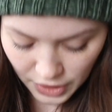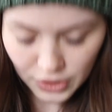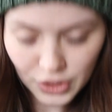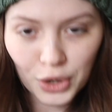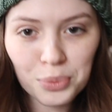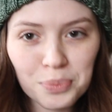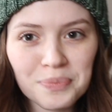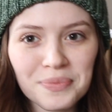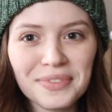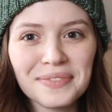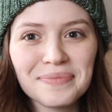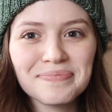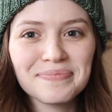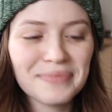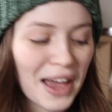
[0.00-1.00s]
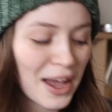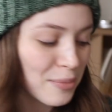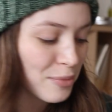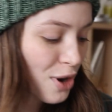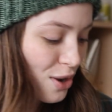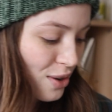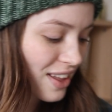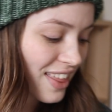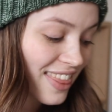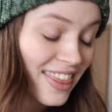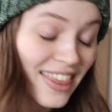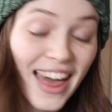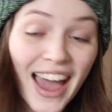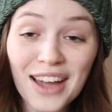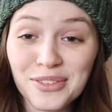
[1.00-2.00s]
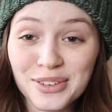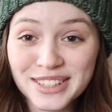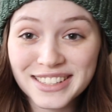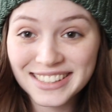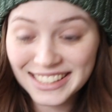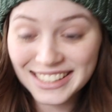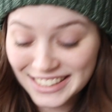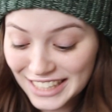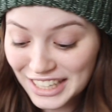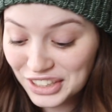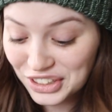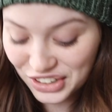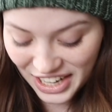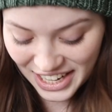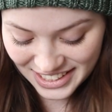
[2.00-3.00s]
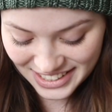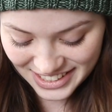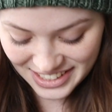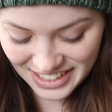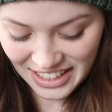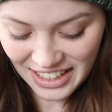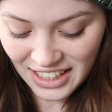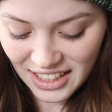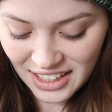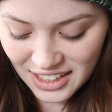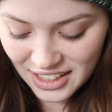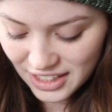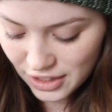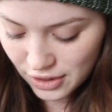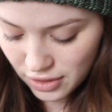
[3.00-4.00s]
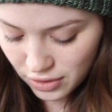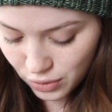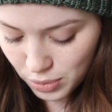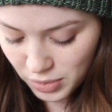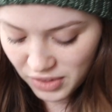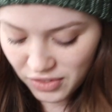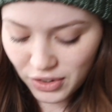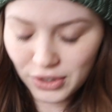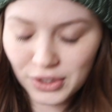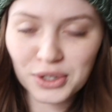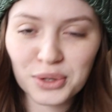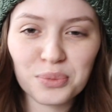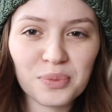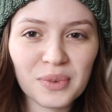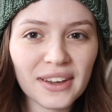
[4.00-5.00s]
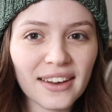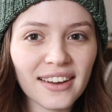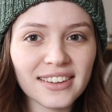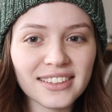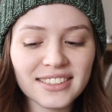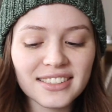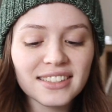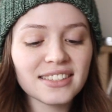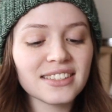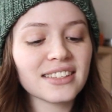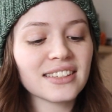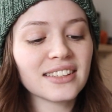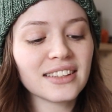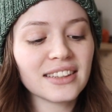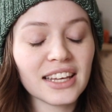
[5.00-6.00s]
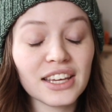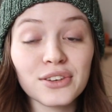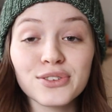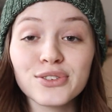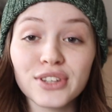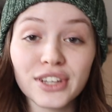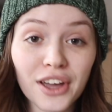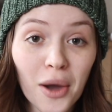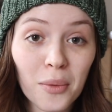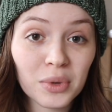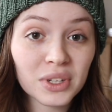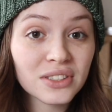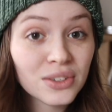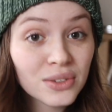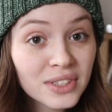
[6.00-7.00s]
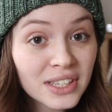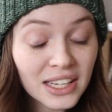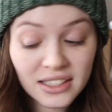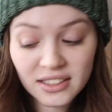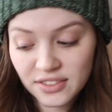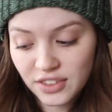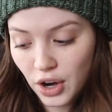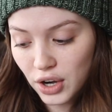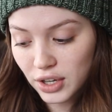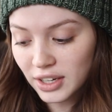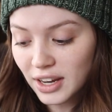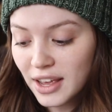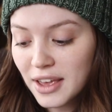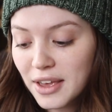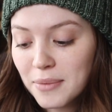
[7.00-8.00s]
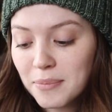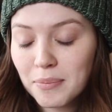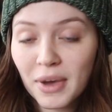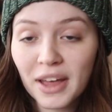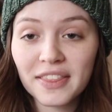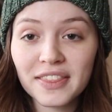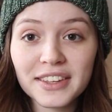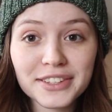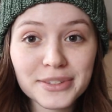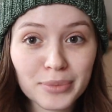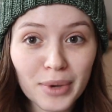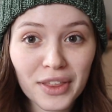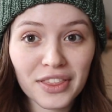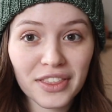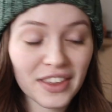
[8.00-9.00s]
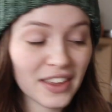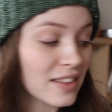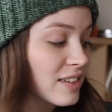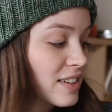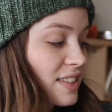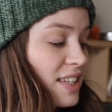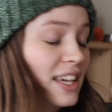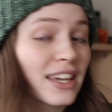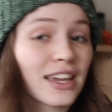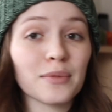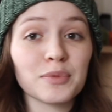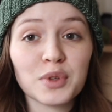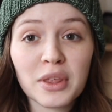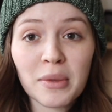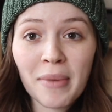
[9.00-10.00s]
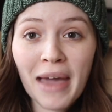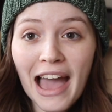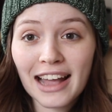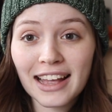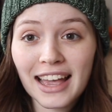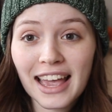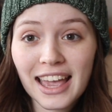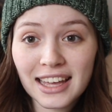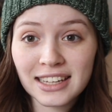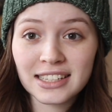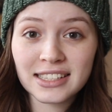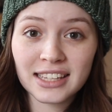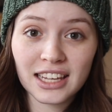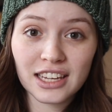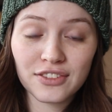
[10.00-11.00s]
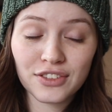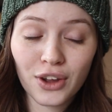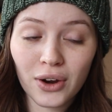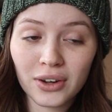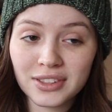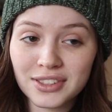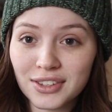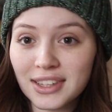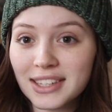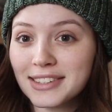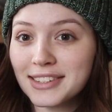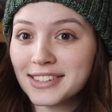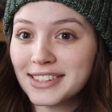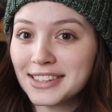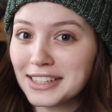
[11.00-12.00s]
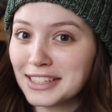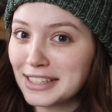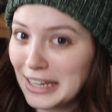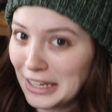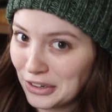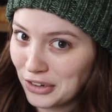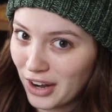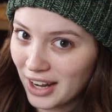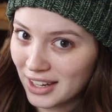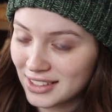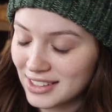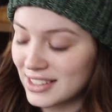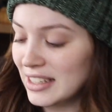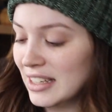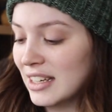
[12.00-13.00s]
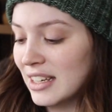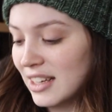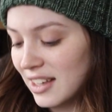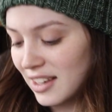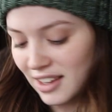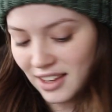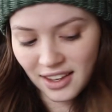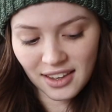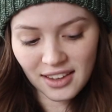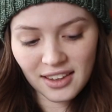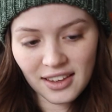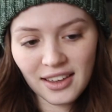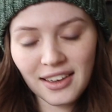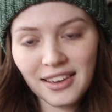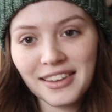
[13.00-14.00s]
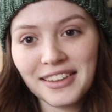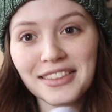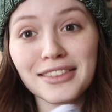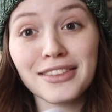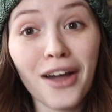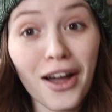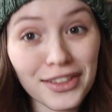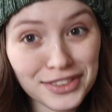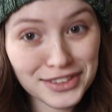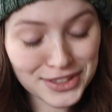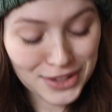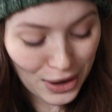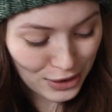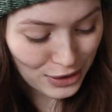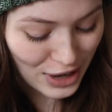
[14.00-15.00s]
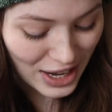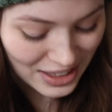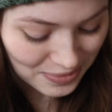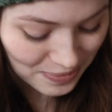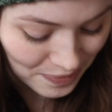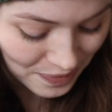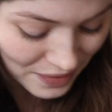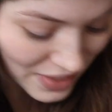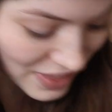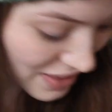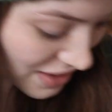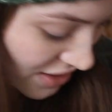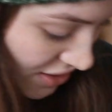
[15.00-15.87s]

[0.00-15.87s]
Nope, I'm wrong. That was the Knitcrate. It threw me for a loop because they usually come with 2 skeins of yarn, but this month it looks like it comes with a bag and a skein of yarn. So this is the Knitcrate, not the sock crate. The